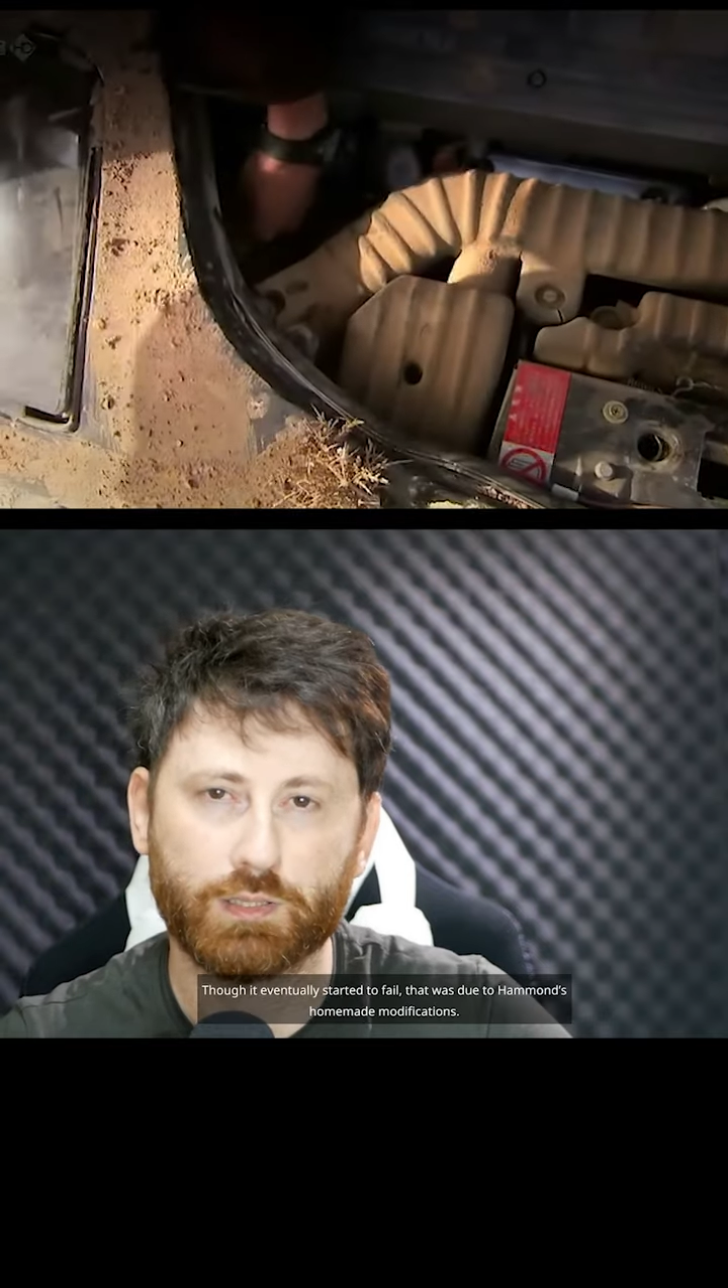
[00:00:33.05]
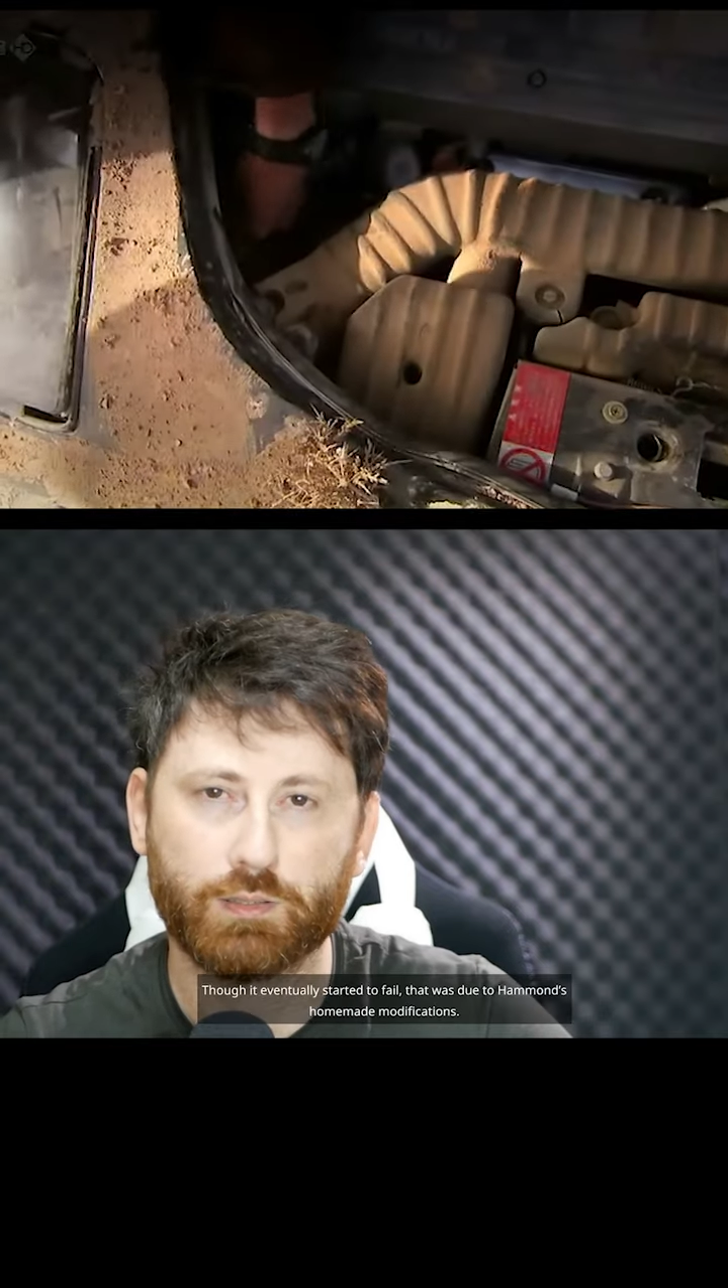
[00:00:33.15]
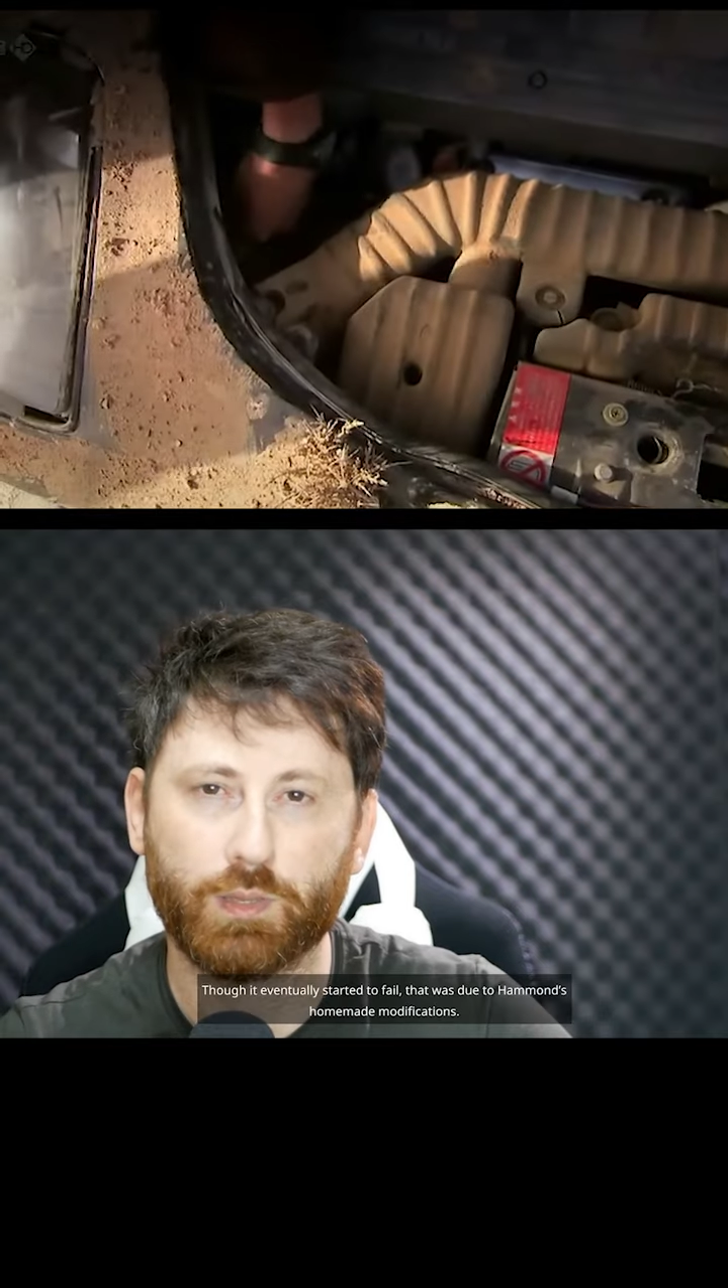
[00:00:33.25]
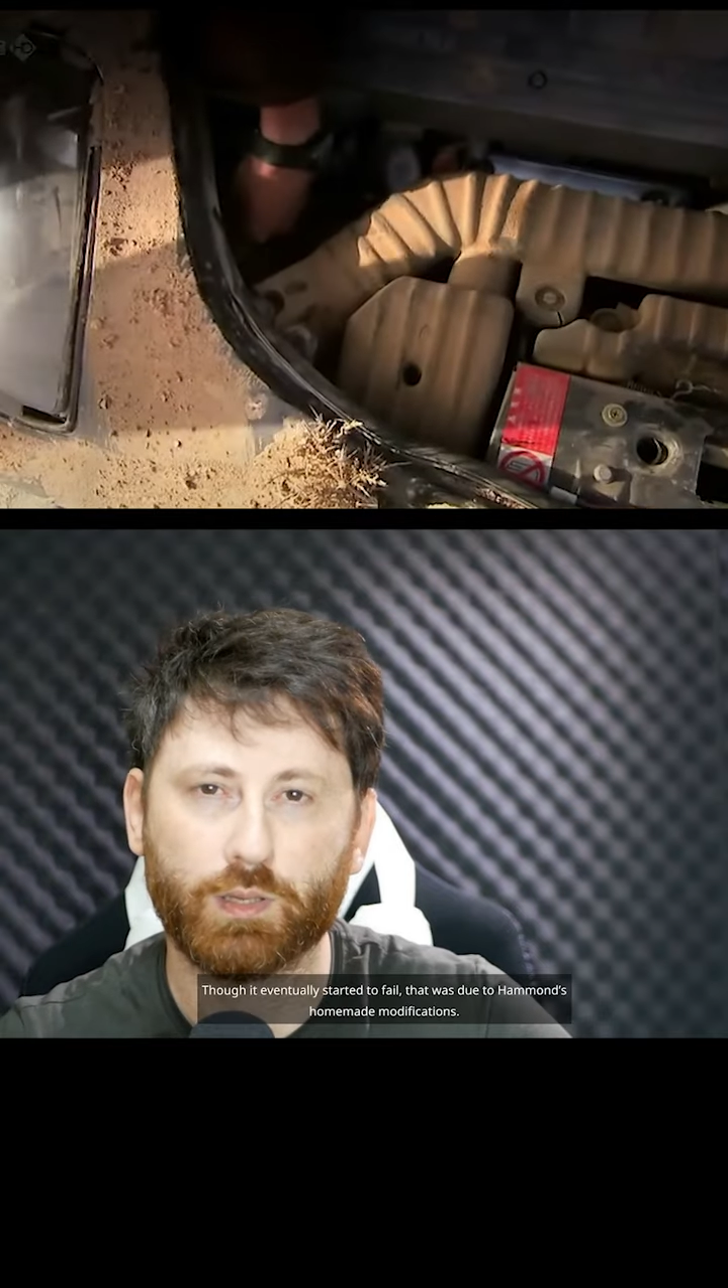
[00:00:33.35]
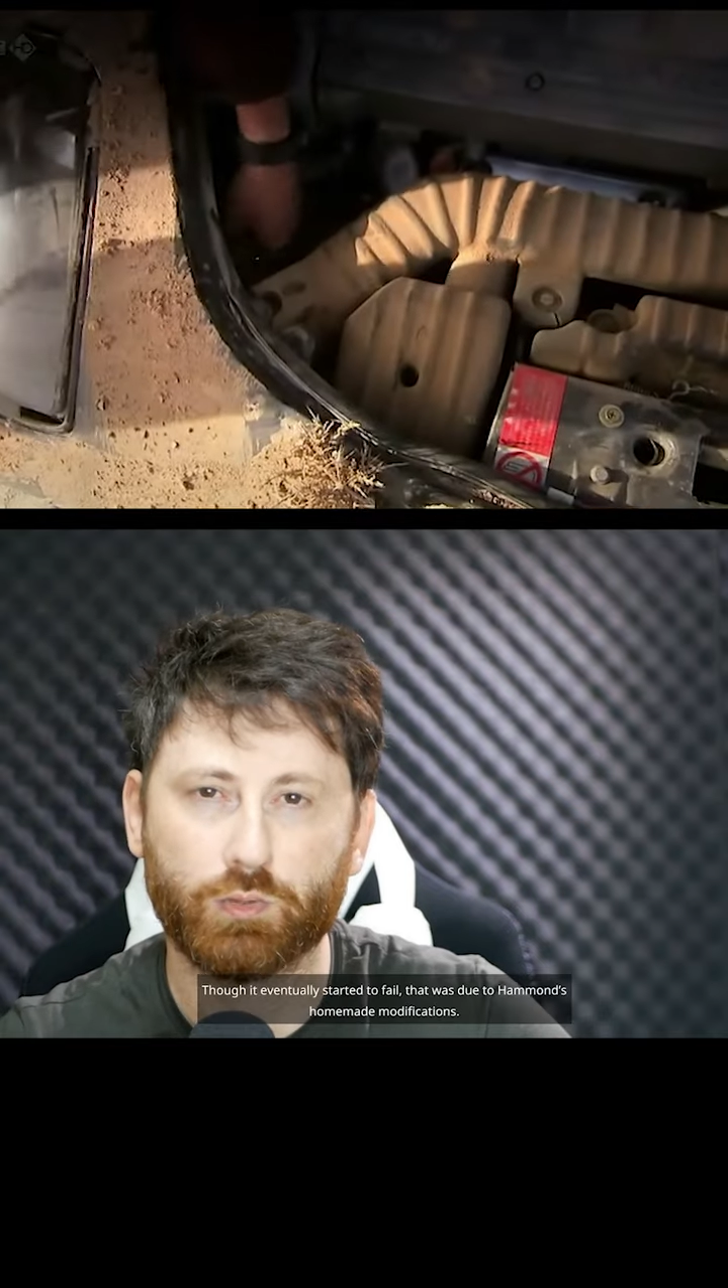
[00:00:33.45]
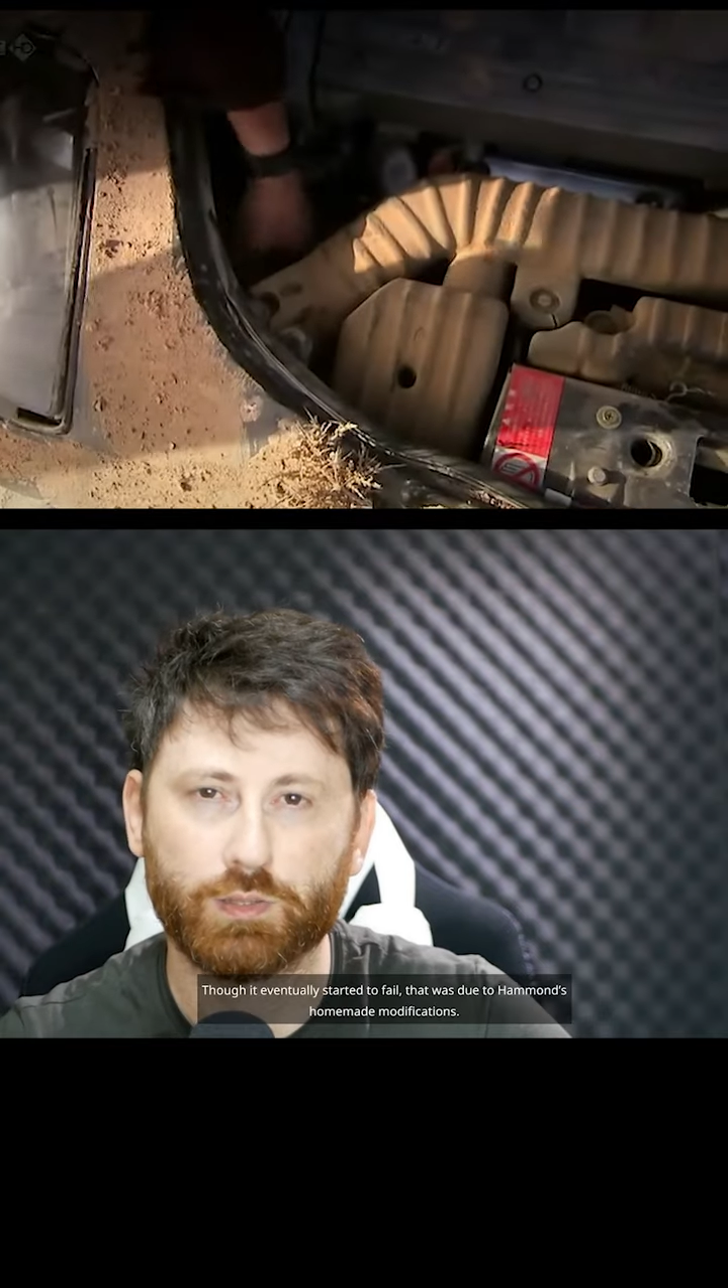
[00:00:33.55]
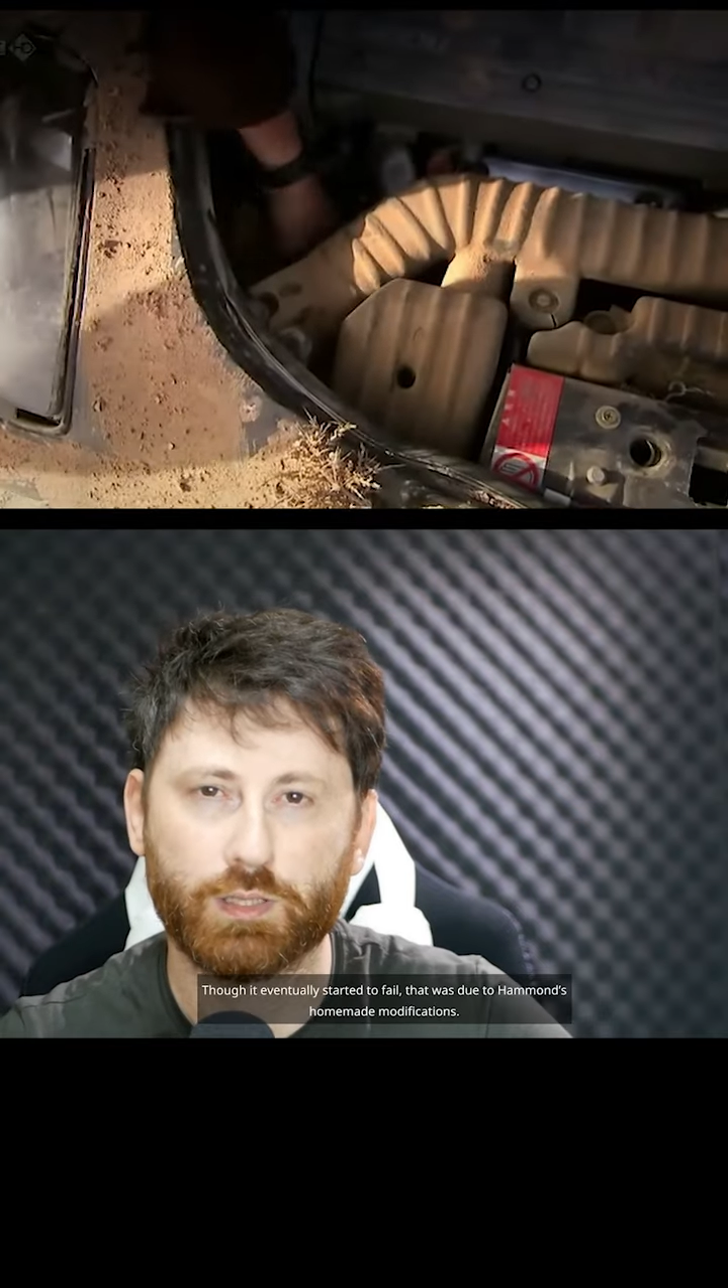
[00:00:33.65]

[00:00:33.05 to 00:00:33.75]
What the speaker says: as a Bedouin